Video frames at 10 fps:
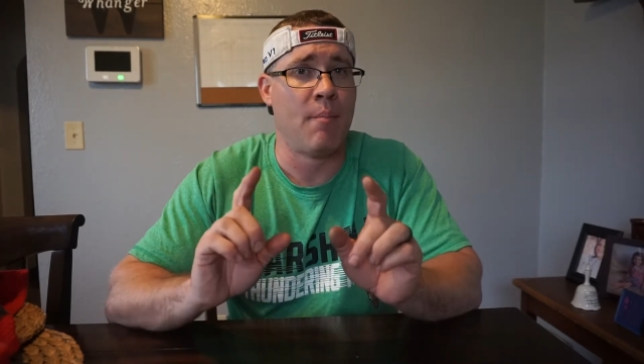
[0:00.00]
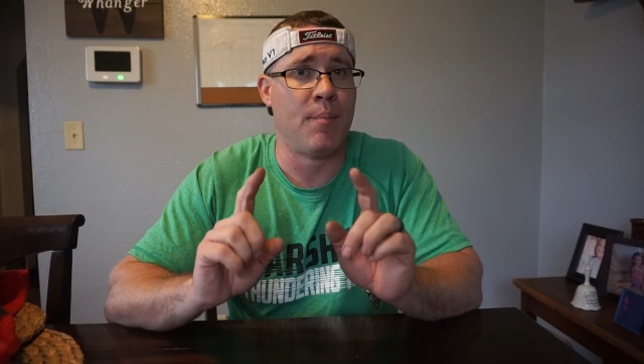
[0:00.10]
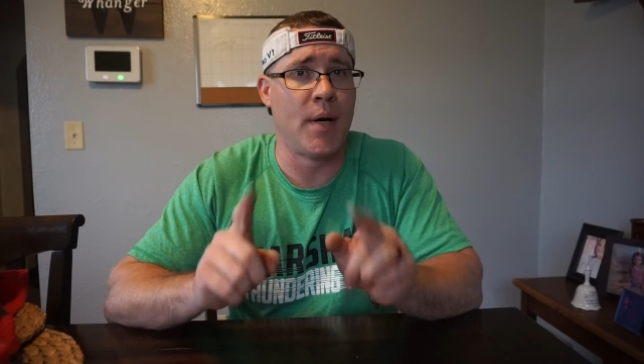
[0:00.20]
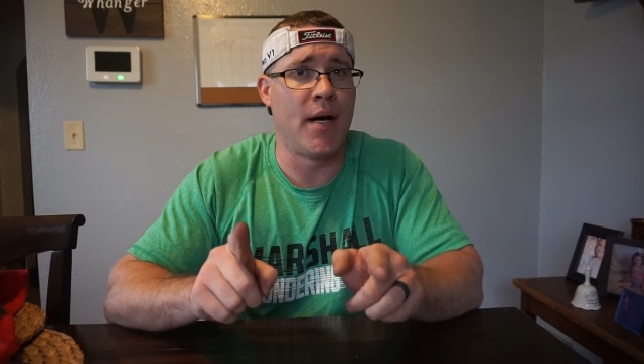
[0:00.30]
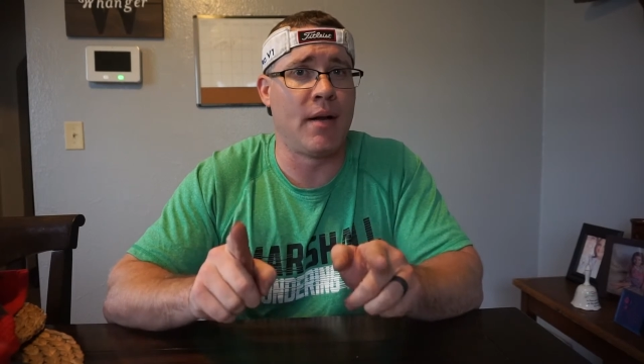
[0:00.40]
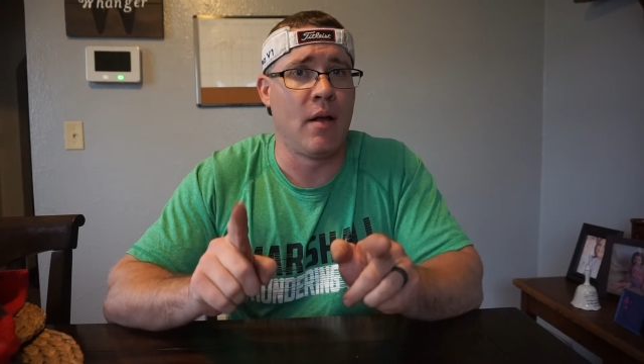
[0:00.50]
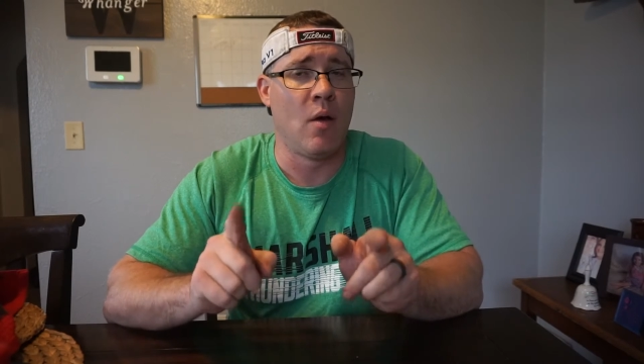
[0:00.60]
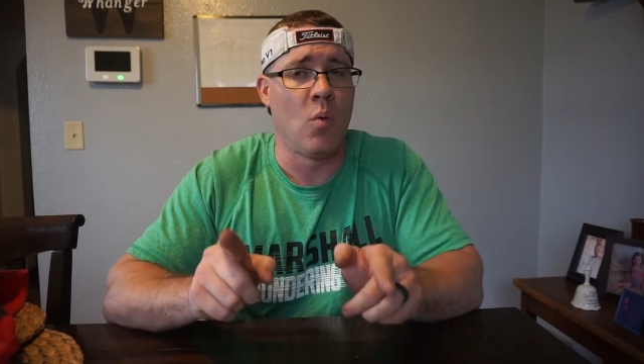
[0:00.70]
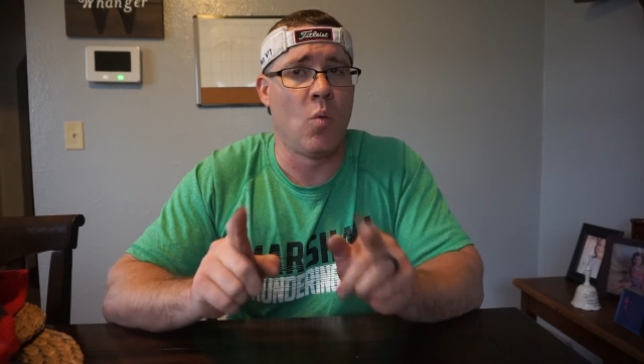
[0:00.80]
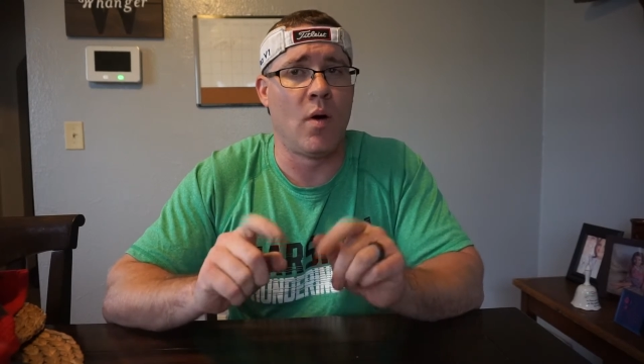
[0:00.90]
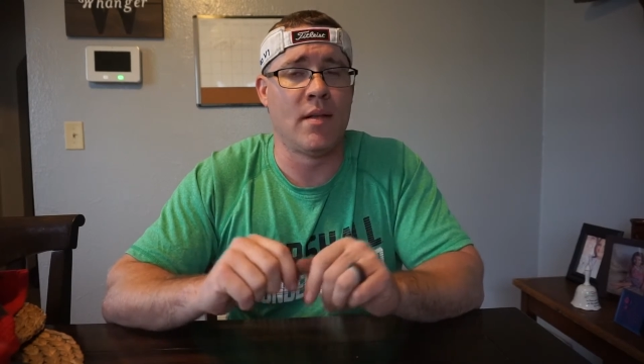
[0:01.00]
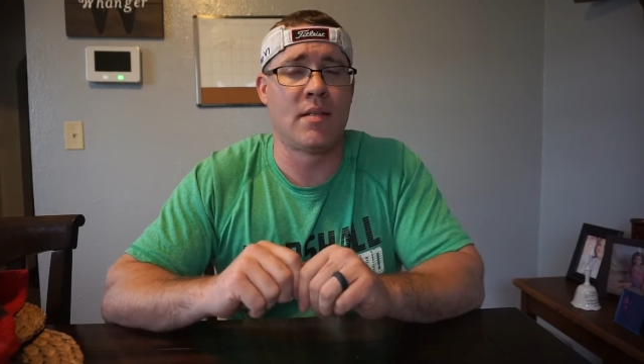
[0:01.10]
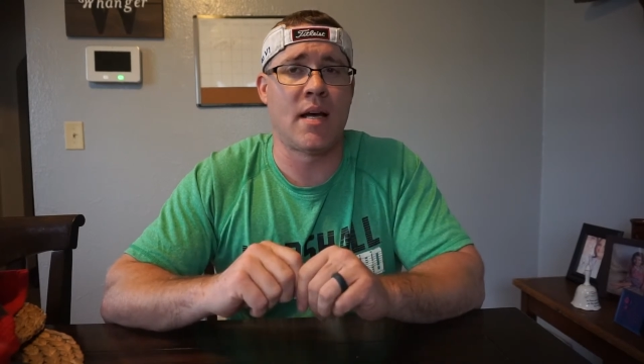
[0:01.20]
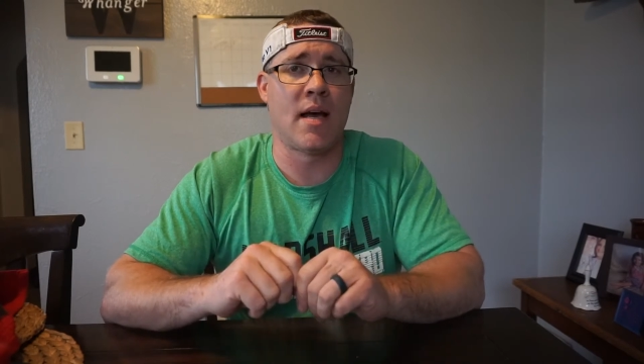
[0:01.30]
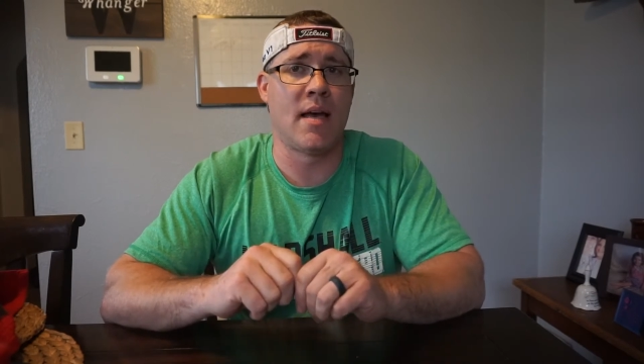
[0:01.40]
But
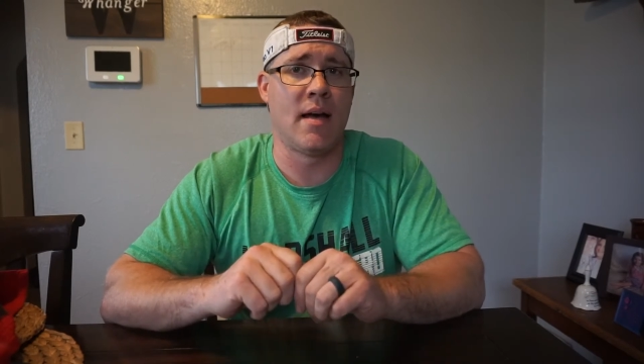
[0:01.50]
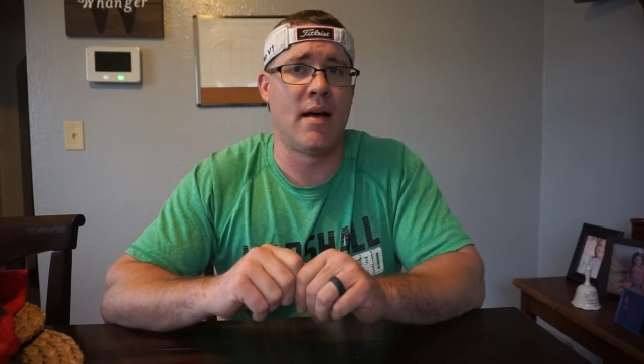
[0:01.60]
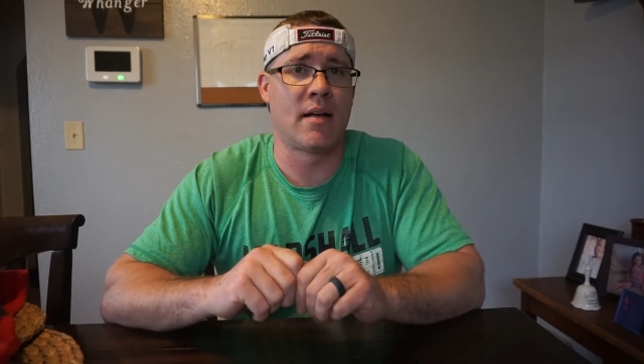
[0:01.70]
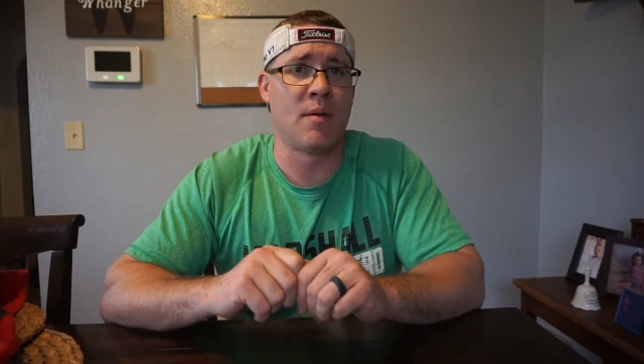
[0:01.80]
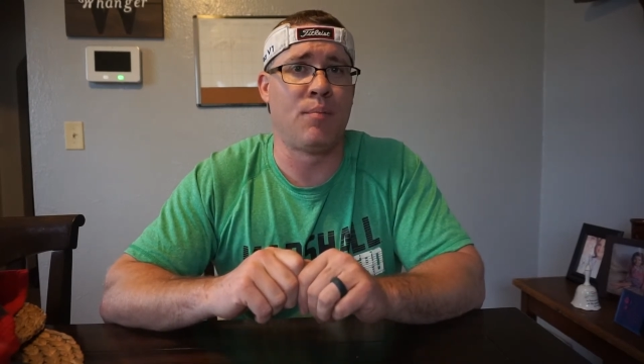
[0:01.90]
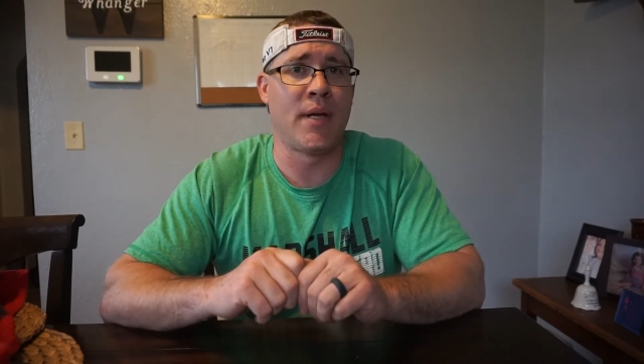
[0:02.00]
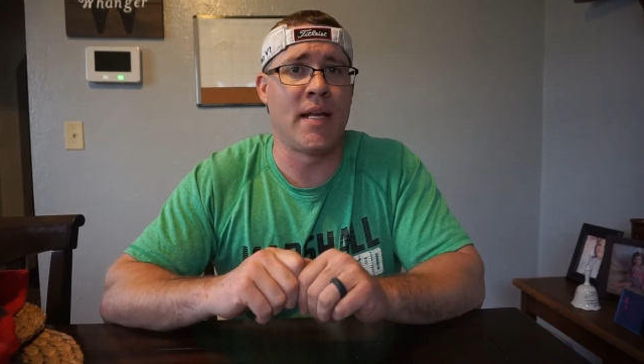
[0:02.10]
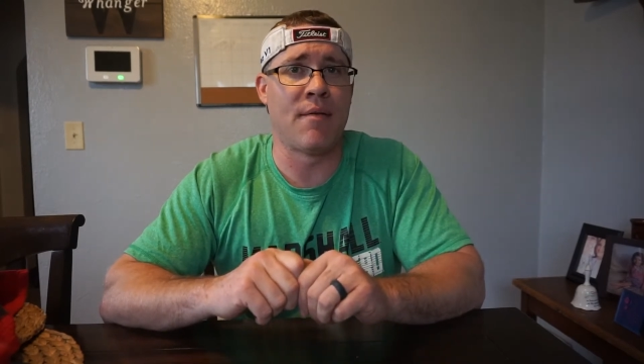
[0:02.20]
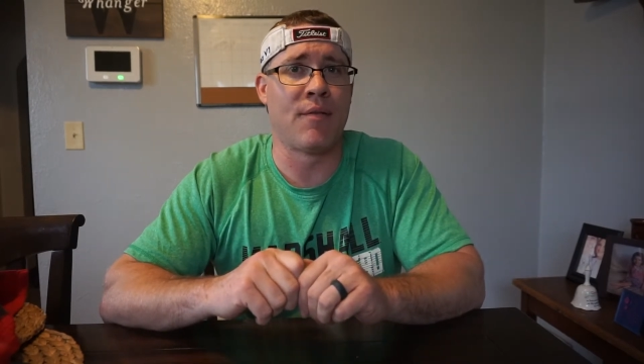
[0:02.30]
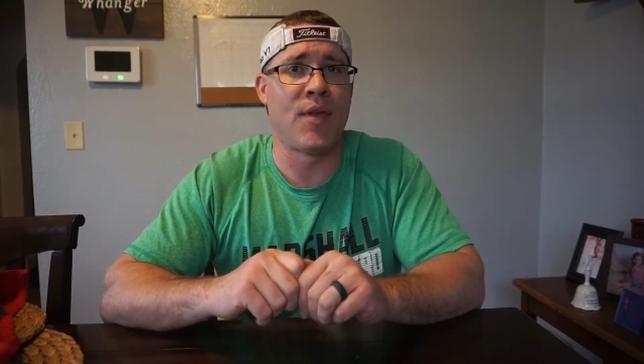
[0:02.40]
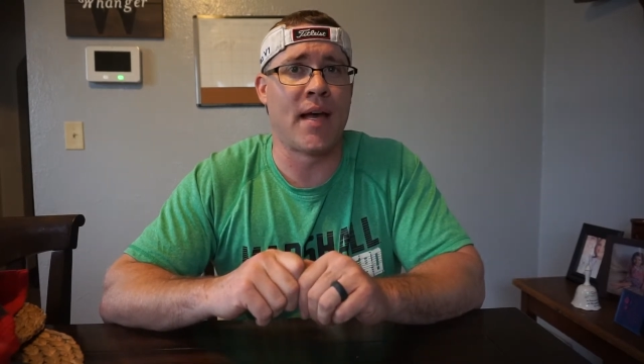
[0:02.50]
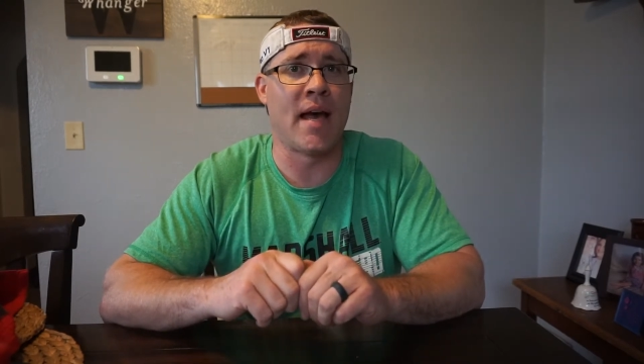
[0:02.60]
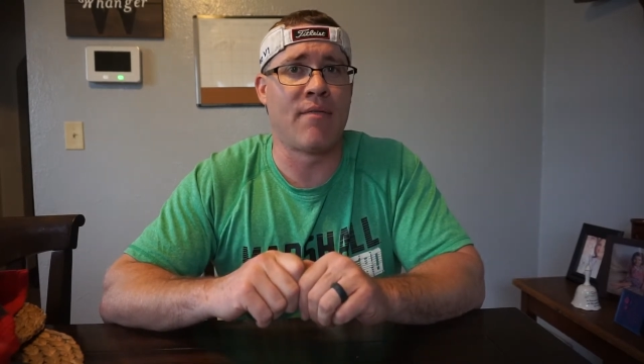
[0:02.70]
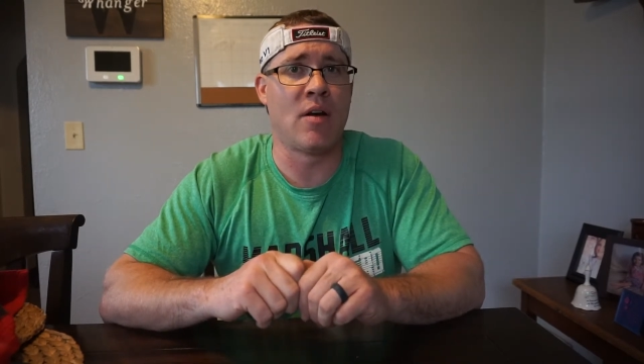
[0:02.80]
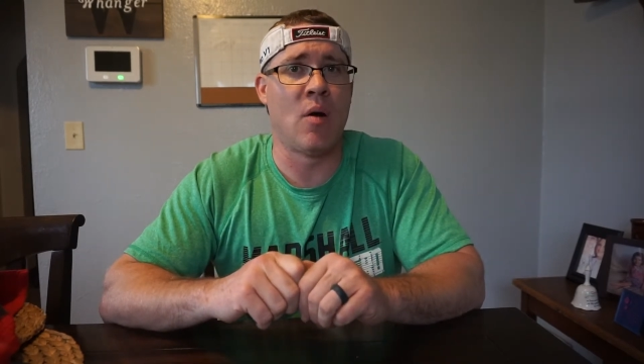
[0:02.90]
once I complete everything I
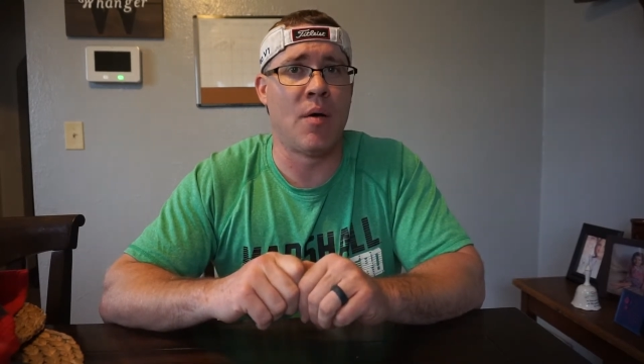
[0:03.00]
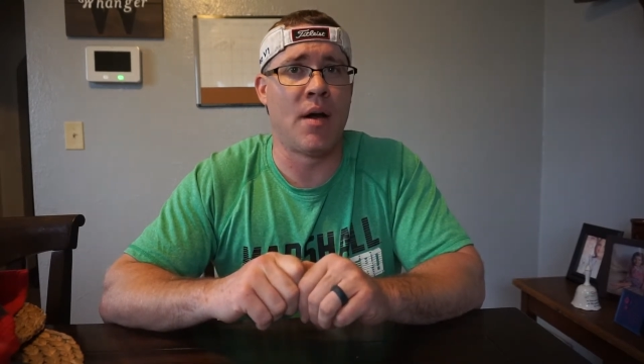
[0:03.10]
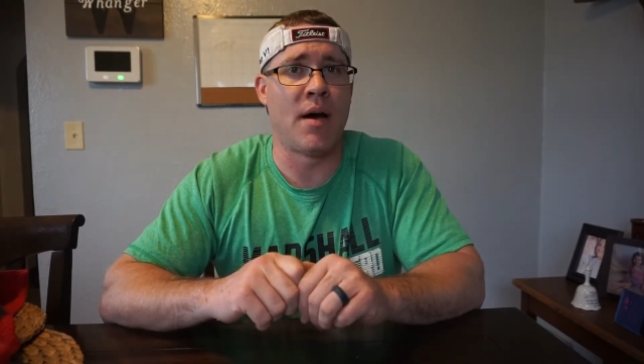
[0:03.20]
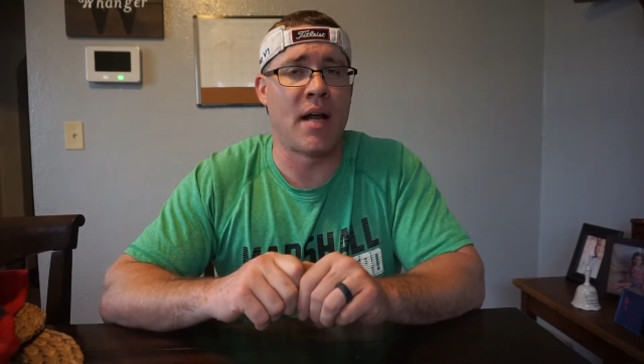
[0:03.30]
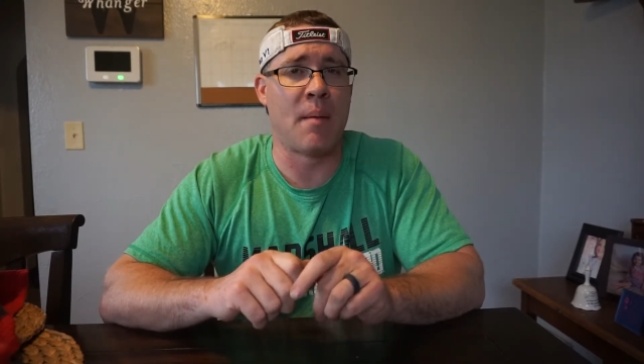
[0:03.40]
have going on,